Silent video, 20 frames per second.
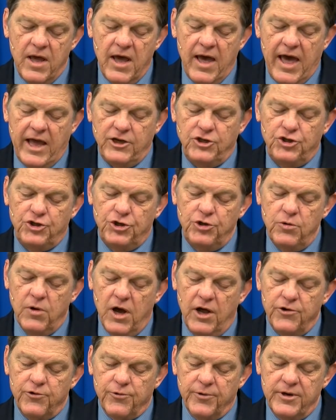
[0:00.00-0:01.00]
and
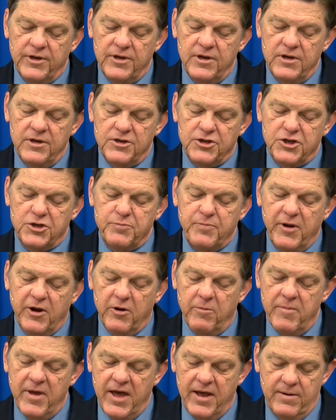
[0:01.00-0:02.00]
200
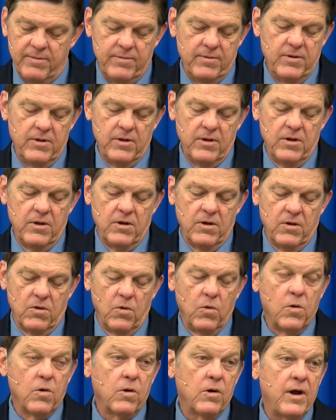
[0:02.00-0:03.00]
spearmen,"
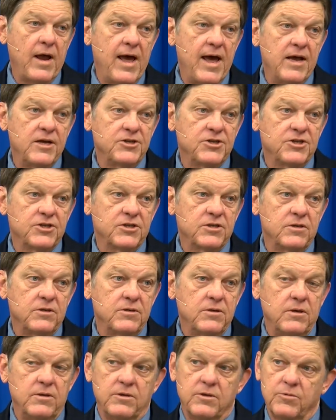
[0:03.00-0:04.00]
or as
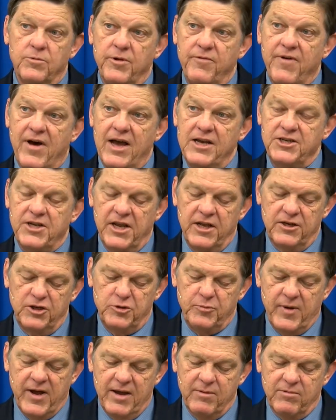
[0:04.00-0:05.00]
the Revised English
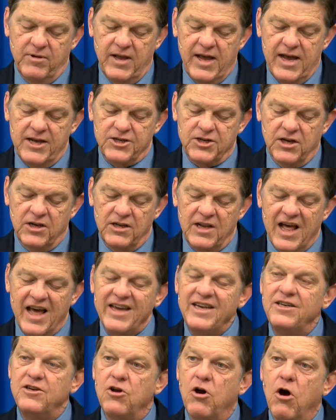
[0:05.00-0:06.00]
Bible has,
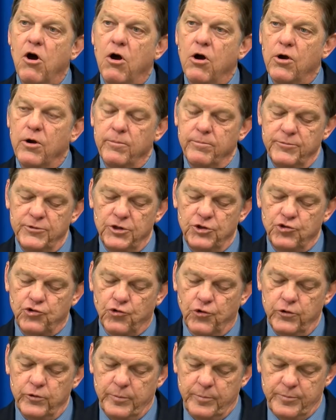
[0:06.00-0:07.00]
light armed
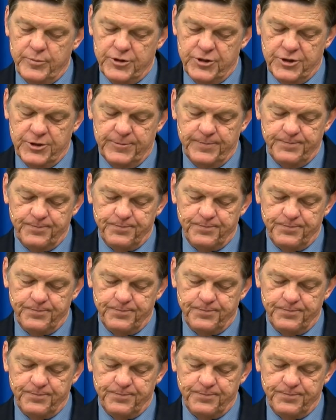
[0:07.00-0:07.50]
troops.